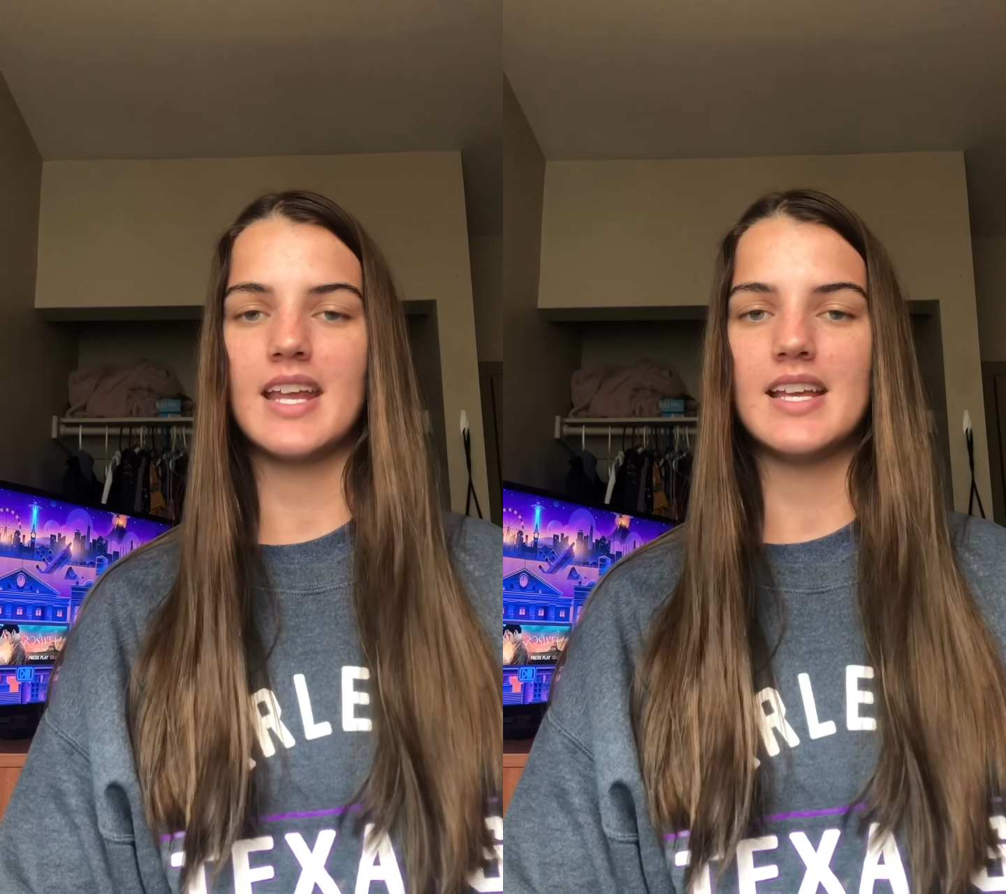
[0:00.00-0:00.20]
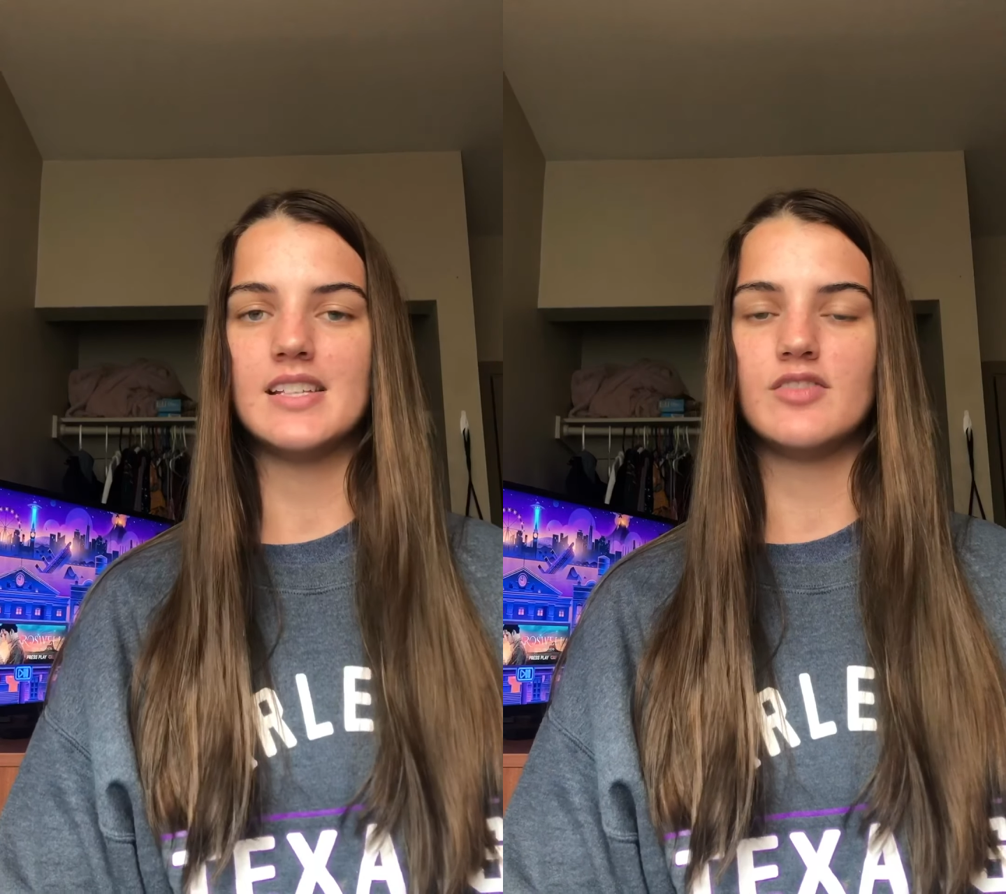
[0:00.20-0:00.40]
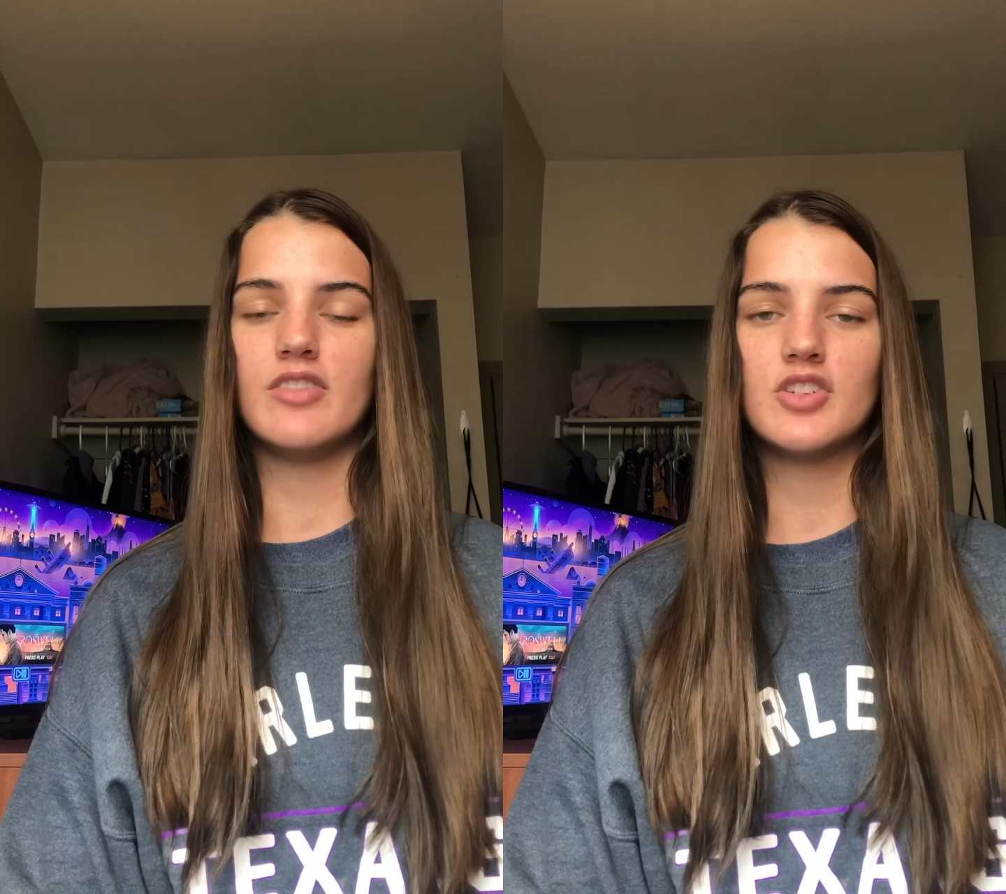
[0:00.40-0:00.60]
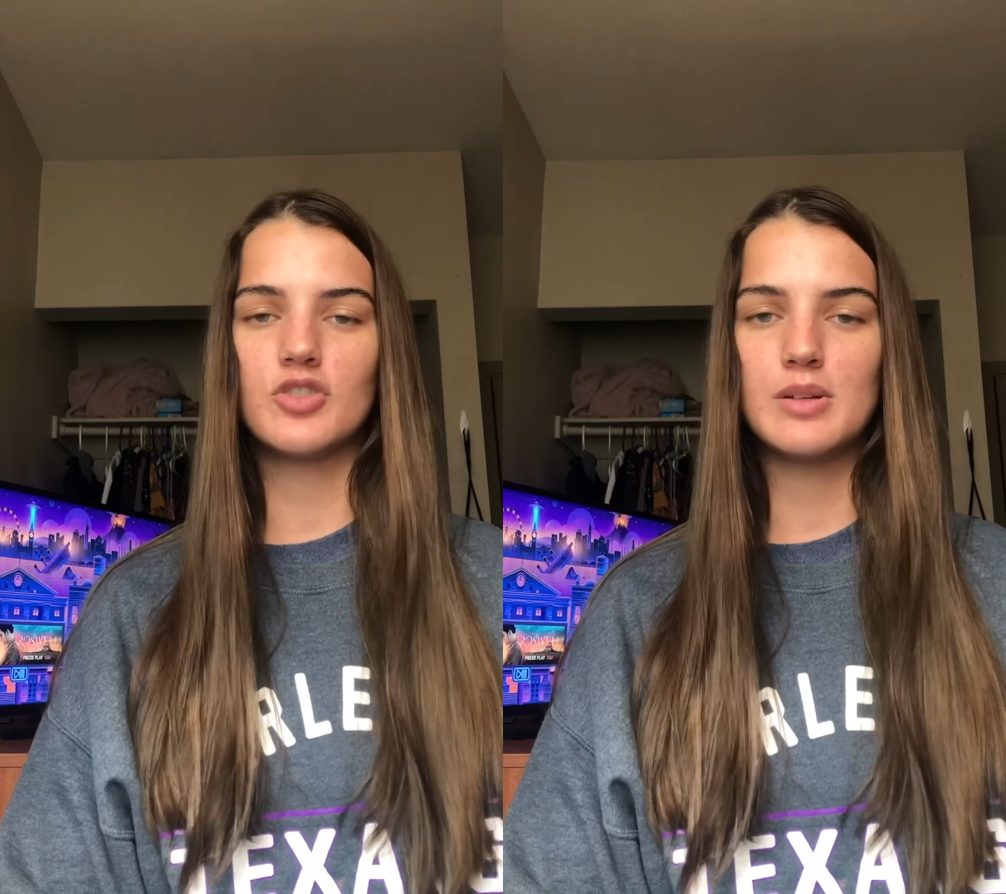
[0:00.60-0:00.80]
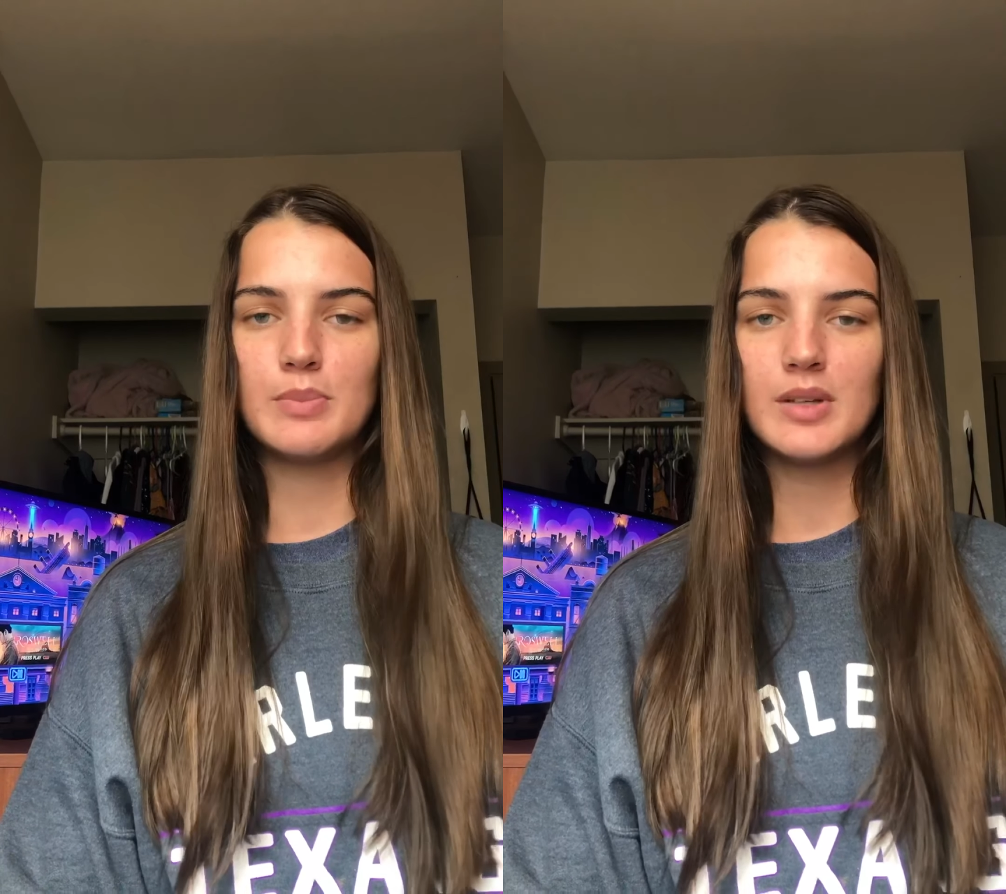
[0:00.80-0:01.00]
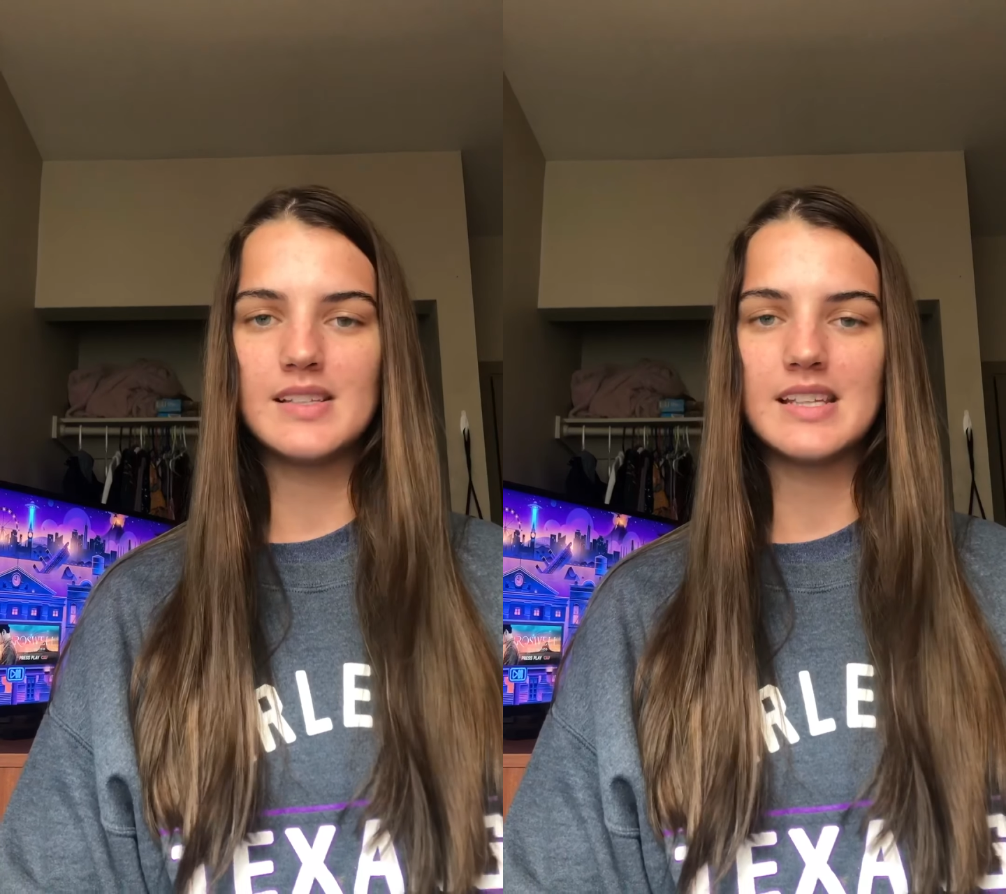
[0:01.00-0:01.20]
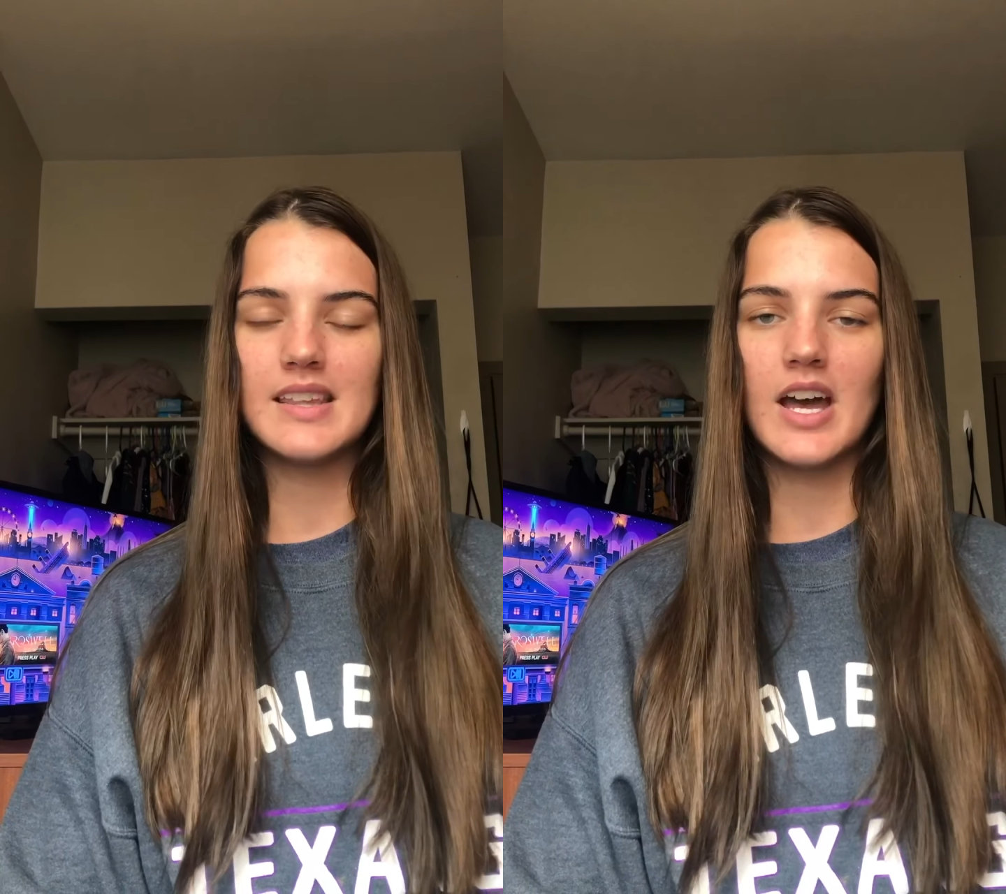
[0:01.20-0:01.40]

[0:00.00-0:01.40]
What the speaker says: is visually pleasing